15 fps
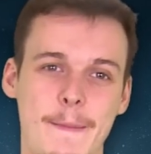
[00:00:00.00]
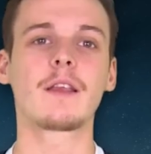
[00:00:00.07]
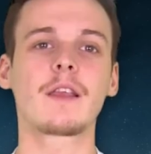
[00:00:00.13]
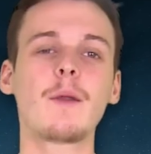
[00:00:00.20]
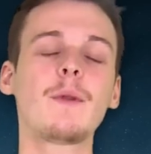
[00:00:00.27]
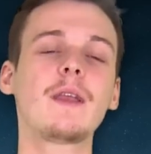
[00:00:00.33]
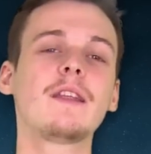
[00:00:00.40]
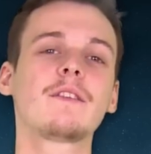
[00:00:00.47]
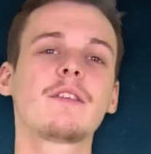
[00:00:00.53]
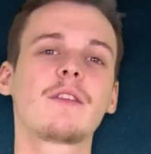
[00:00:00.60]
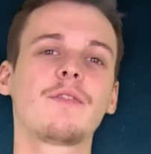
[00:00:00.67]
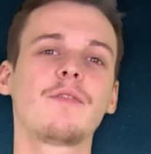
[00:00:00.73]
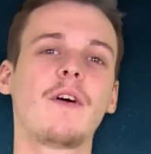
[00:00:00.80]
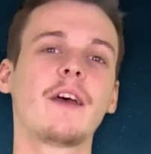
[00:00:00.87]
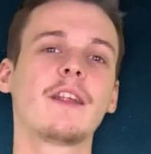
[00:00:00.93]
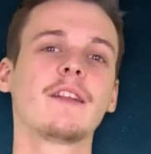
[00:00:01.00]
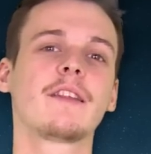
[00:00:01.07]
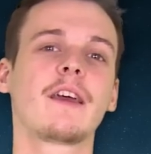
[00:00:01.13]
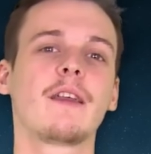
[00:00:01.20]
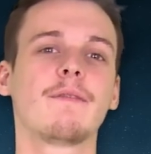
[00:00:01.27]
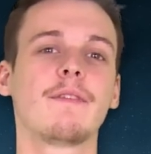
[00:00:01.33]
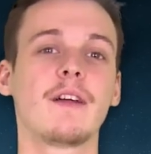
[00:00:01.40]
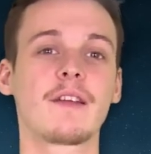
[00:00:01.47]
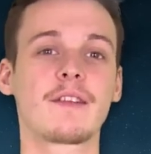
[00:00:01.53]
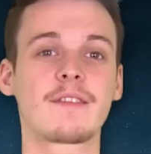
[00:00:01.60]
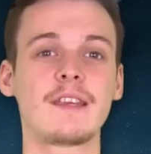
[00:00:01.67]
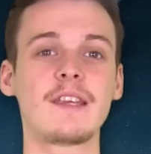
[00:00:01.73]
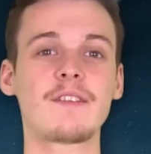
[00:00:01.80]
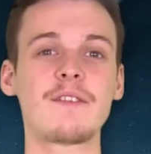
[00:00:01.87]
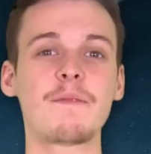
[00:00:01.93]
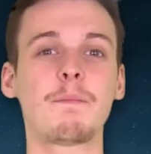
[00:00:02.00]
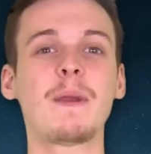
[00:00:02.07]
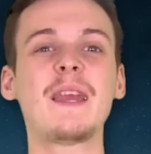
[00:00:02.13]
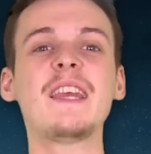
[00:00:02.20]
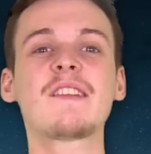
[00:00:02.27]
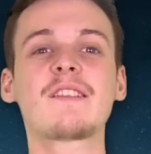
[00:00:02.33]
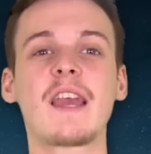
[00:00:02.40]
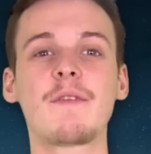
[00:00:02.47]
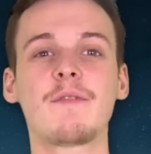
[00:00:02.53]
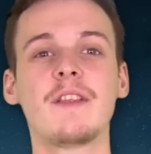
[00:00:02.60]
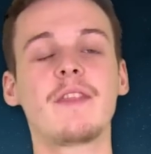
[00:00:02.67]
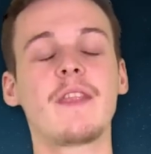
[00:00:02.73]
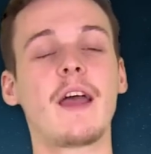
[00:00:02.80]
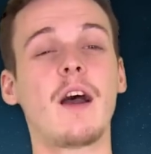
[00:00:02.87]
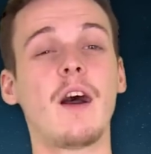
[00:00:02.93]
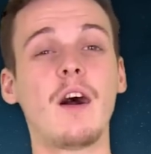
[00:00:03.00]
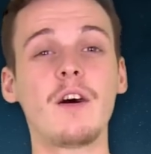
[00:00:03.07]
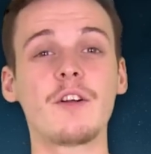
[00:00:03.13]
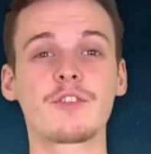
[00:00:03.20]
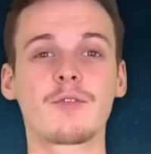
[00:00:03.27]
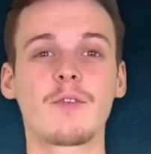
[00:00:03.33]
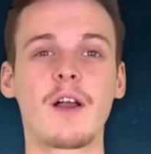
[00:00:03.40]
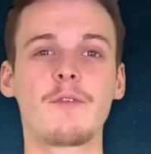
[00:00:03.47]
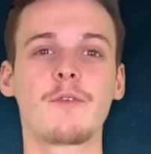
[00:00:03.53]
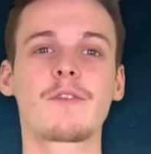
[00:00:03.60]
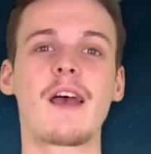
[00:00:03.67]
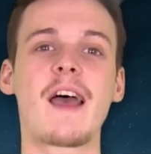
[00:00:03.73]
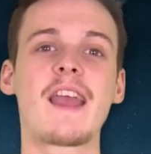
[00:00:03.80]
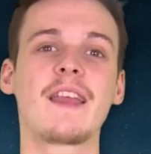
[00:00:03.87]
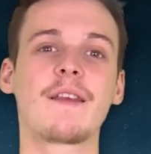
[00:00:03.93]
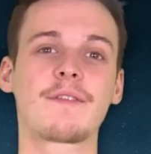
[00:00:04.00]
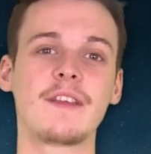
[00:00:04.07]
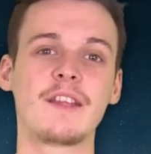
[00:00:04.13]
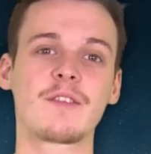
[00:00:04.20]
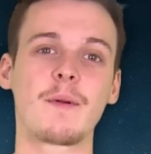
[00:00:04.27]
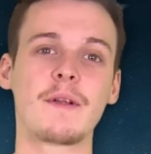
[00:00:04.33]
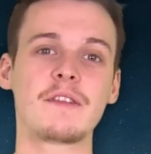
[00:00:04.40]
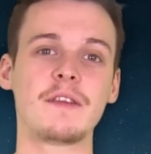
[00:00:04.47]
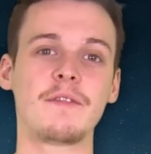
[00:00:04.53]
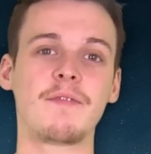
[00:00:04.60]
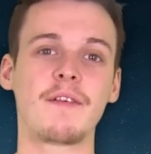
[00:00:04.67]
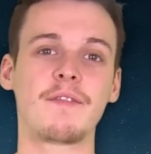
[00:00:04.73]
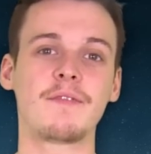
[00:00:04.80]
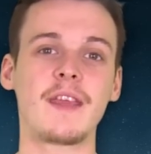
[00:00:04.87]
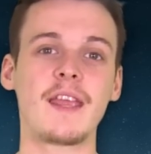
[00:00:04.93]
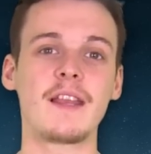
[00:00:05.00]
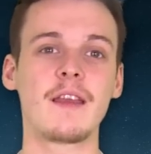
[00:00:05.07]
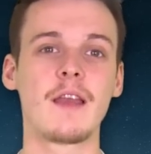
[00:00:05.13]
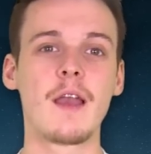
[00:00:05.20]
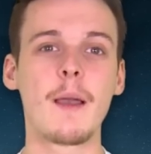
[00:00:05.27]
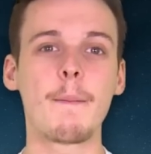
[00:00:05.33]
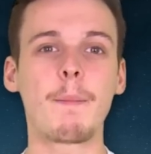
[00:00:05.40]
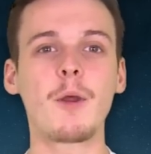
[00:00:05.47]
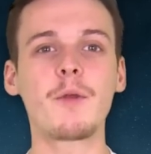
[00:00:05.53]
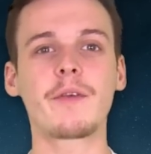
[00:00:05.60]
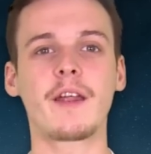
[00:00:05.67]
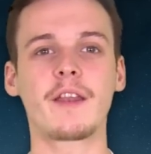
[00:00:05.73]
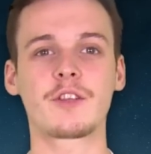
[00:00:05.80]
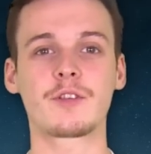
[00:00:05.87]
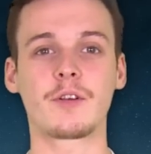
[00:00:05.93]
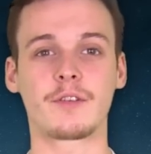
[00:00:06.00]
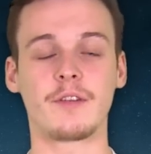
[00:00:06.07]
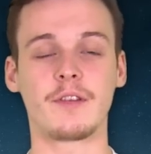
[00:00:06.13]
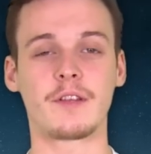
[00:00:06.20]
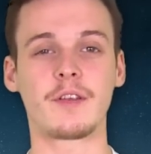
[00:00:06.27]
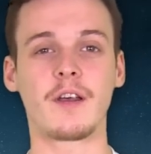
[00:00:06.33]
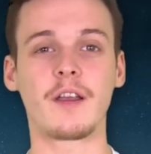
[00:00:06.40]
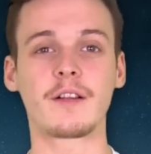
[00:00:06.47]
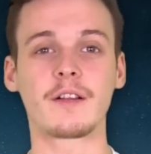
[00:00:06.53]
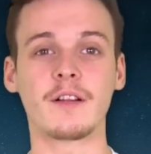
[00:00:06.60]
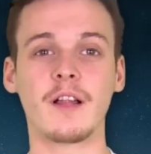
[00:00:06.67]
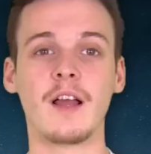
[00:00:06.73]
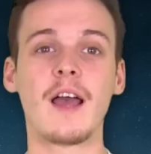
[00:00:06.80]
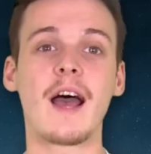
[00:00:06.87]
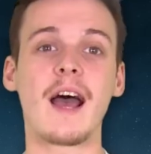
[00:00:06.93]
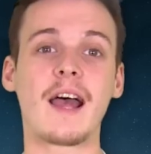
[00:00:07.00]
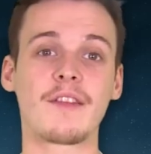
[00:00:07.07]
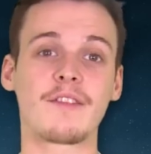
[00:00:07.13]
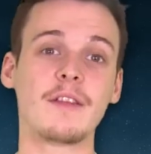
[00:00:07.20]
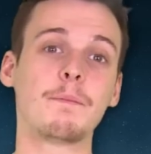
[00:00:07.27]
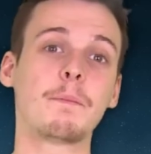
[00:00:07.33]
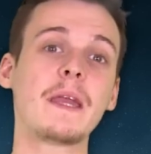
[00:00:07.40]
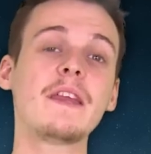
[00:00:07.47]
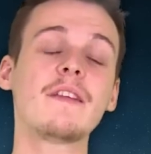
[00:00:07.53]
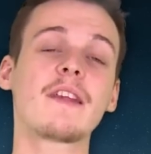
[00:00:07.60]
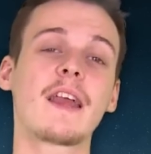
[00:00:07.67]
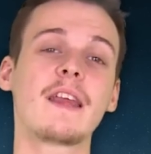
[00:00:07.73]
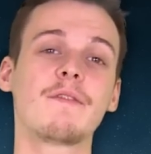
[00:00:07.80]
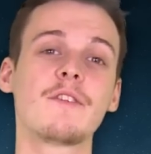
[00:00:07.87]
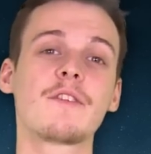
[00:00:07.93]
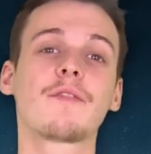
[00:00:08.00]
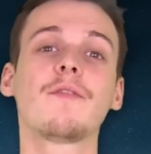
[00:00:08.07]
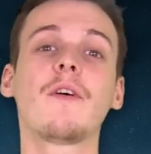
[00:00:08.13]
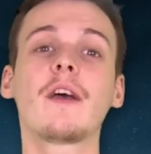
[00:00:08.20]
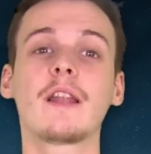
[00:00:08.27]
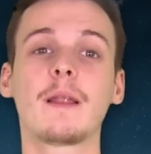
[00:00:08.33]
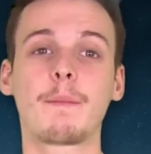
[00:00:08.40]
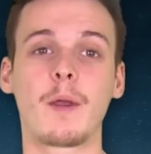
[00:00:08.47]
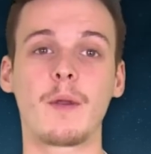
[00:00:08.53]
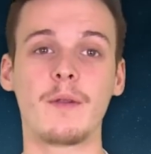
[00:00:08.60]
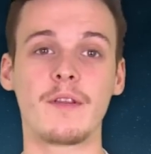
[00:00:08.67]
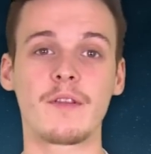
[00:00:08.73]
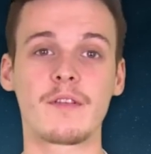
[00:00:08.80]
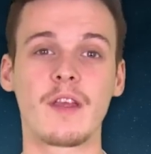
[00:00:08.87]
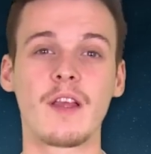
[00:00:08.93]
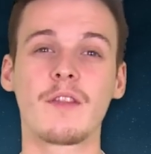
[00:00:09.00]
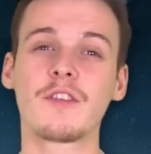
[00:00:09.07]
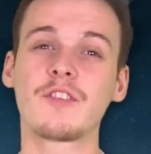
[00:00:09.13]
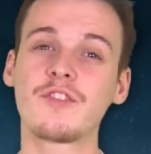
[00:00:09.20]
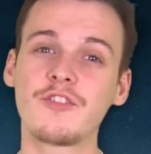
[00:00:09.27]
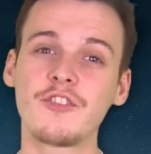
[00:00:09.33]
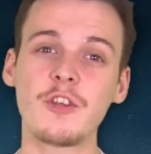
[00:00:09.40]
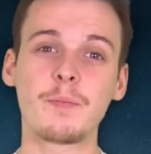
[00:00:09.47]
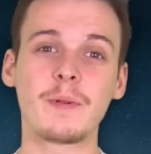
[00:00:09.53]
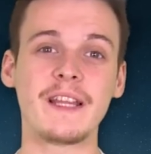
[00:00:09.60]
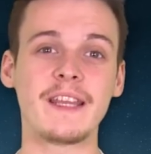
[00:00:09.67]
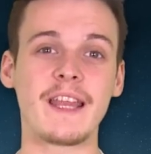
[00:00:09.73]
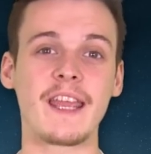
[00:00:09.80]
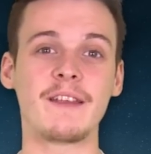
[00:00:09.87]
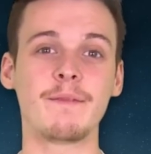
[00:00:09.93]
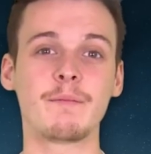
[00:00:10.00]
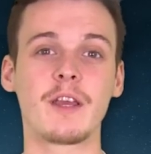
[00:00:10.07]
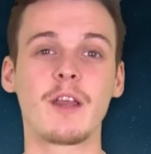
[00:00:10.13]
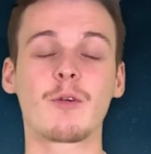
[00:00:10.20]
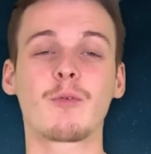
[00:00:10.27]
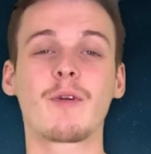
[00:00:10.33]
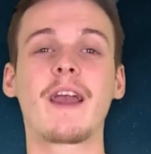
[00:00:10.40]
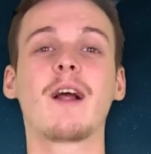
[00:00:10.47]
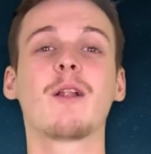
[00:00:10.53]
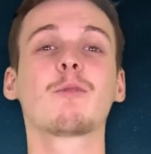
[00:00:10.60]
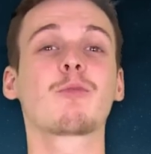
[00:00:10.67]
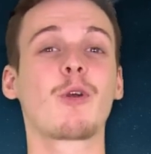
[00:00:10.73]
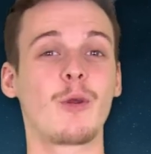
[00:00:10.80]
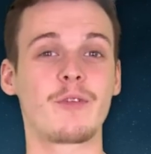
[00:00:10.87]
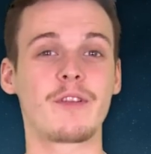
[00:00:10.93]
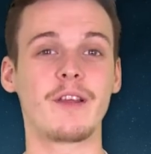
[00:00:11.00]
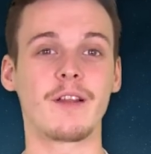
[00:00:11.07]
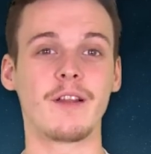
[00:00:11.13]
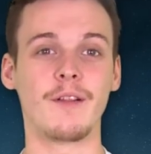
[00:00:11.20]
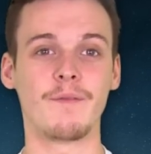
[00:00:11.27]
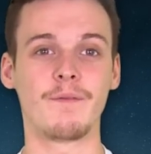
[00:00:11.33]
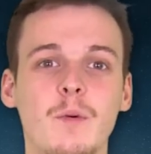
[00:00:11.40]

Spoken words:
Going into the final day of last season, Peacehaven and their arch rivals AFC 2015 both had a shot at the title, as did Peacehaven's final opponents, the stupidly named Real Rosehill.